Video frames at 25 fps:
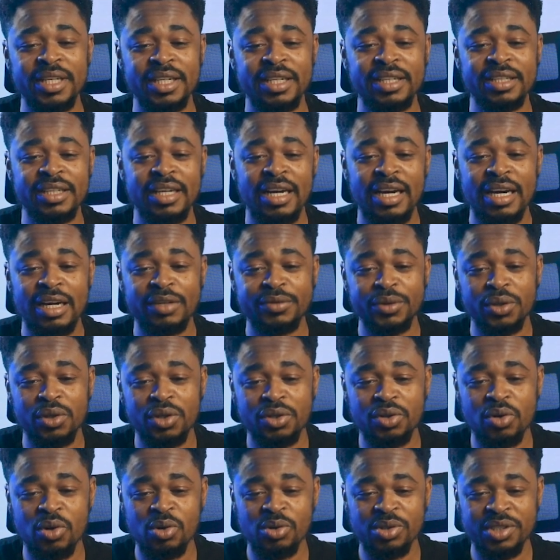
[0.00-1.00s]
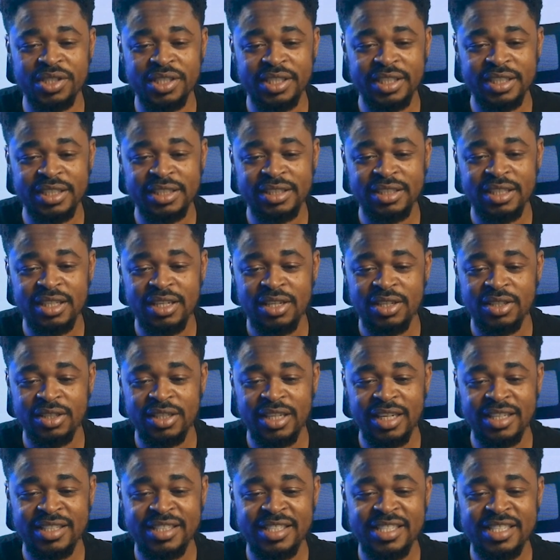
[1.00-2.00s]
here and if we go to hosting, you
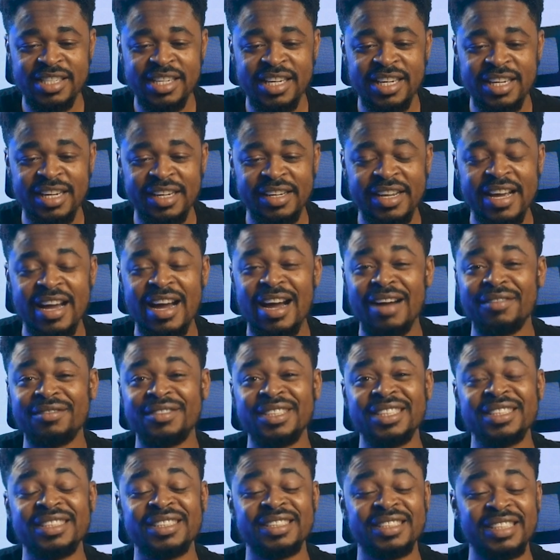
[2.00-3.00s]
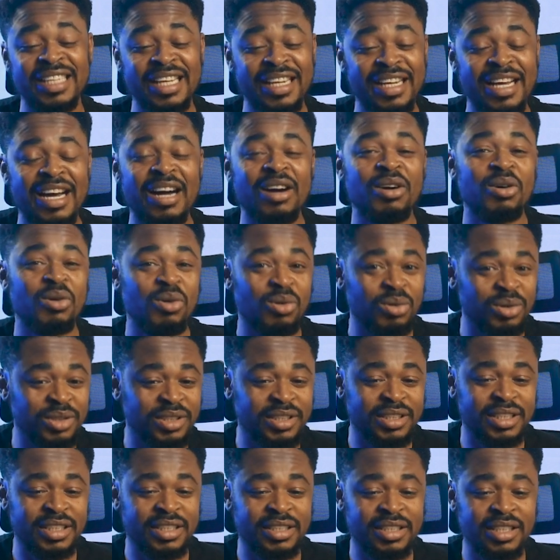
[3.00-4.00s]
can see here that they have reseller
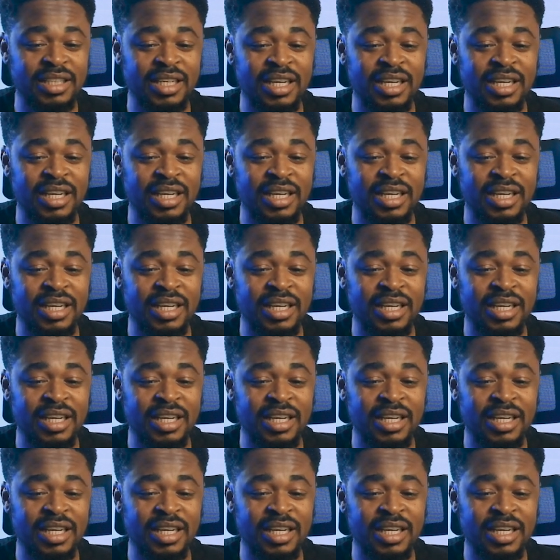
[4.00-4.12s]
hosting,